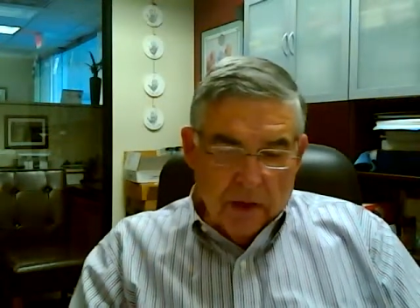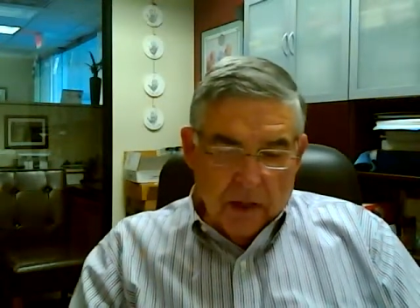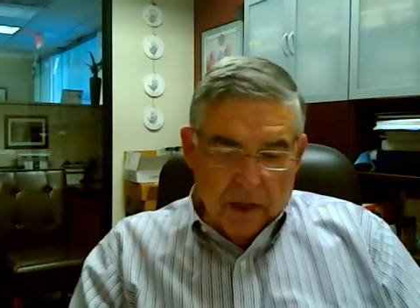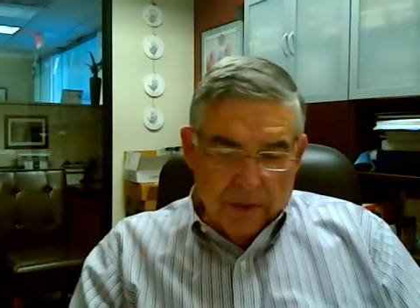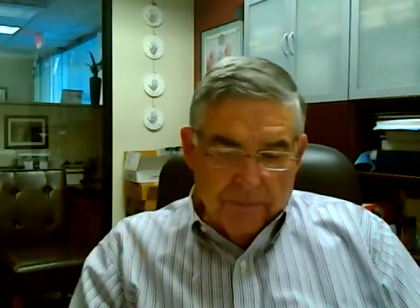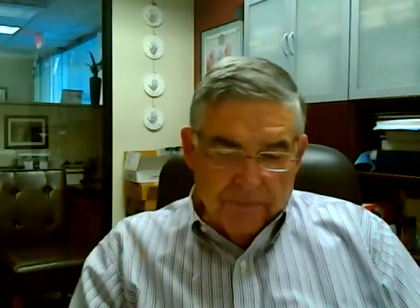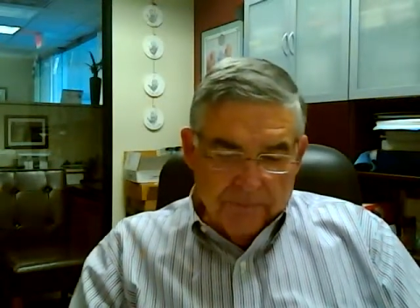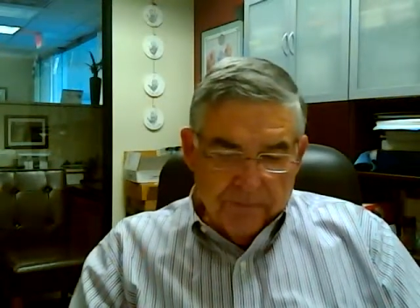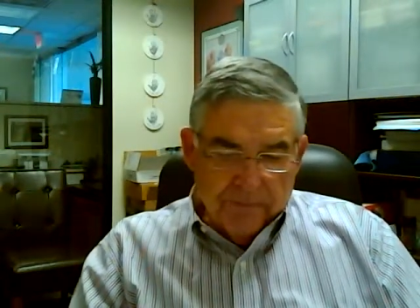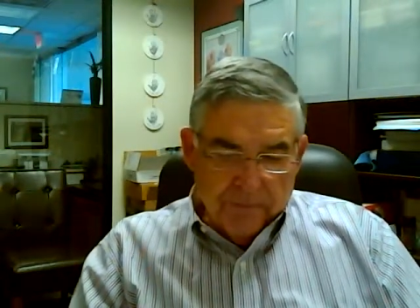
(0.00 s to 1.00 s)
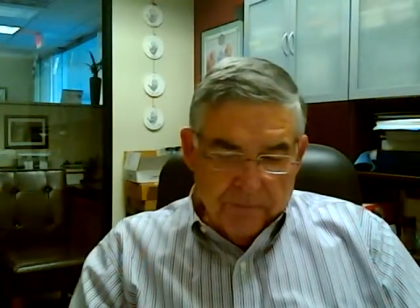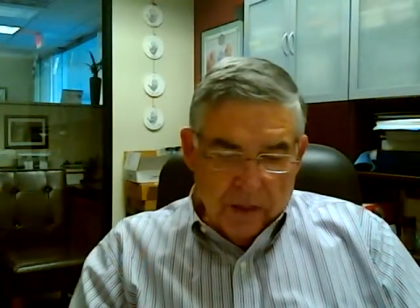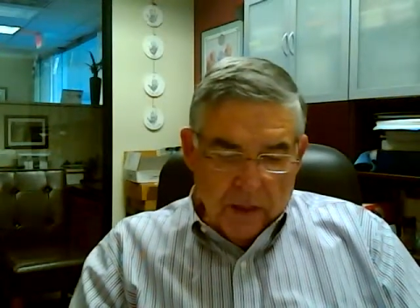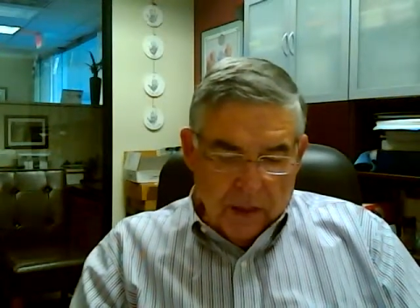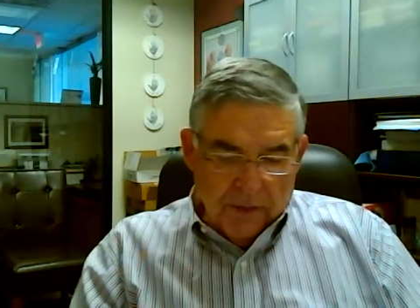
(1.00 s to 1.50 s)

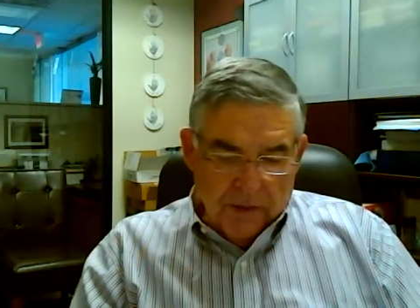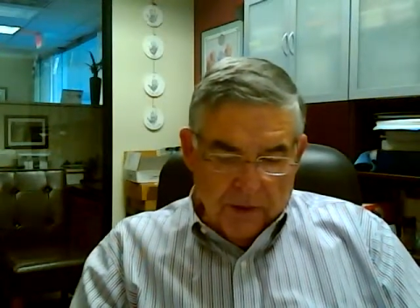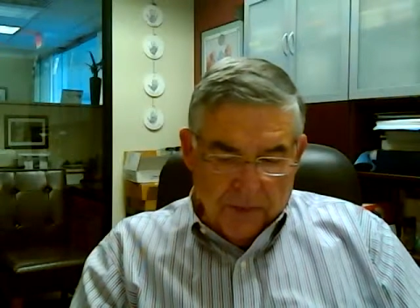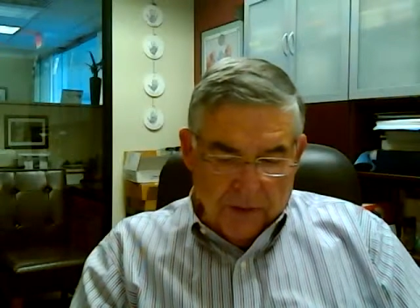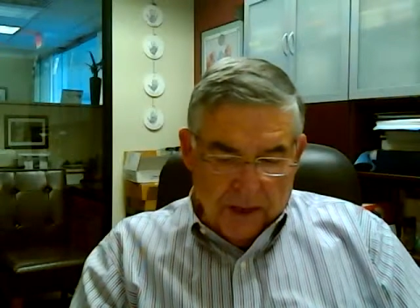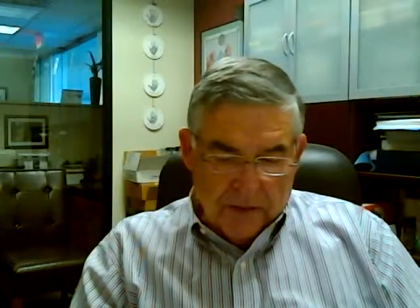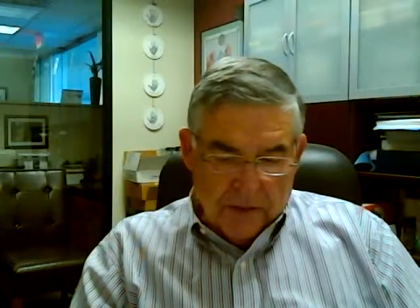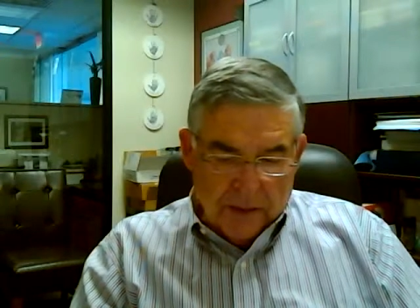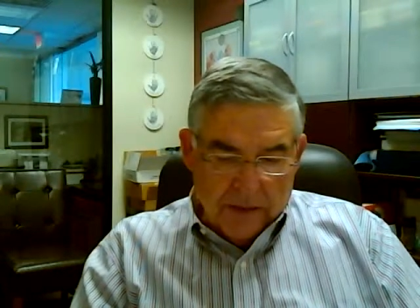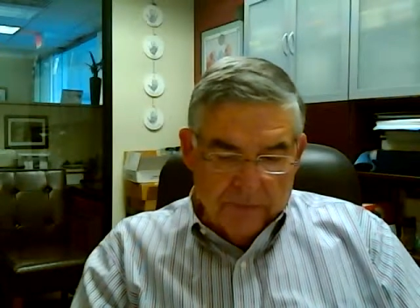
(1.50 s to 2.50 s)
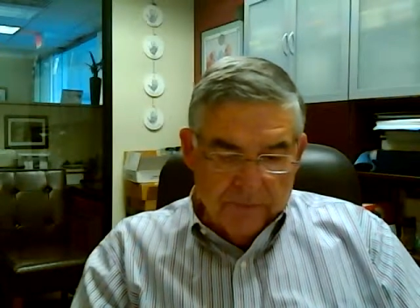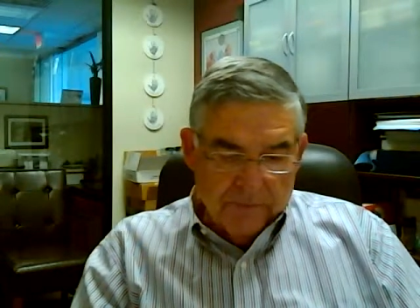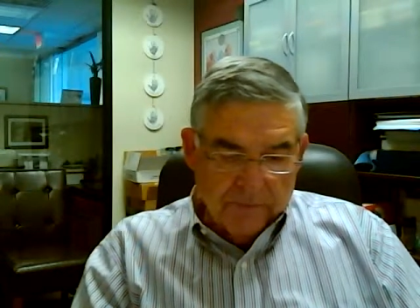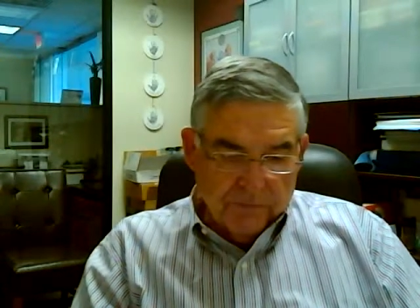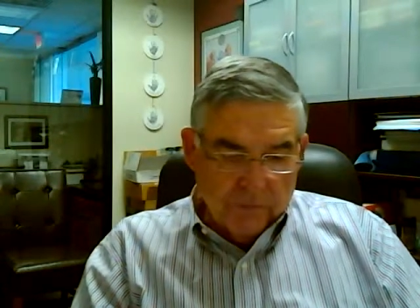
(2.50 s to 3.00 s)
I think that,
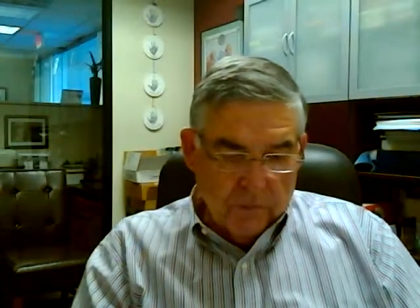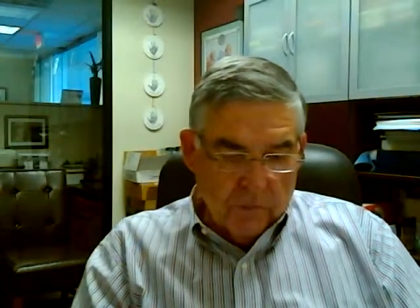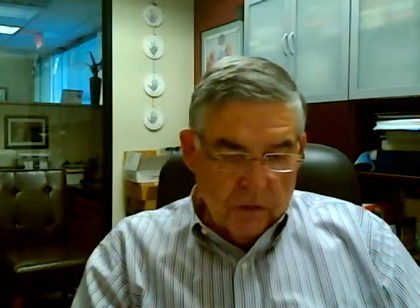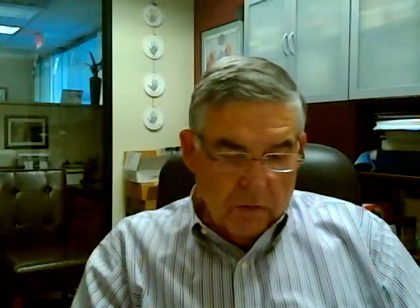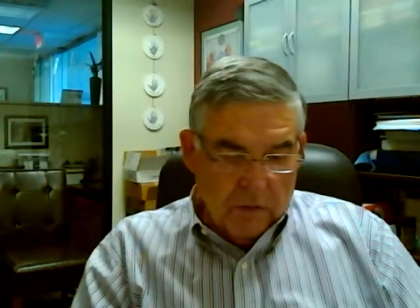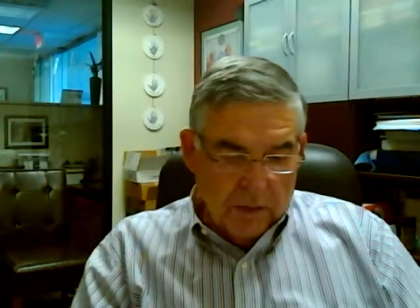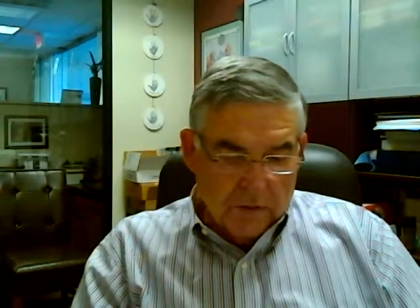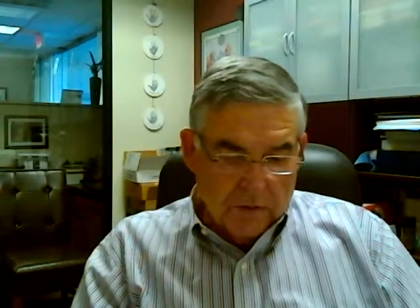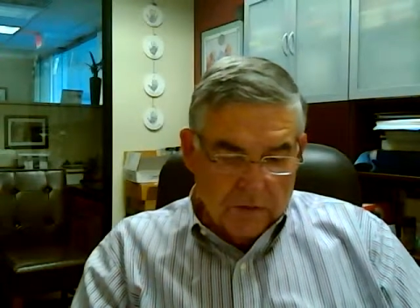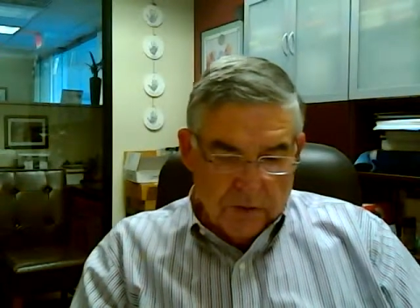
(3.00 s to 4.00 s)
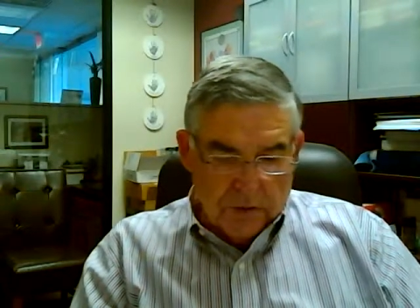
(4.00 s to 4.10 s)
what else was there?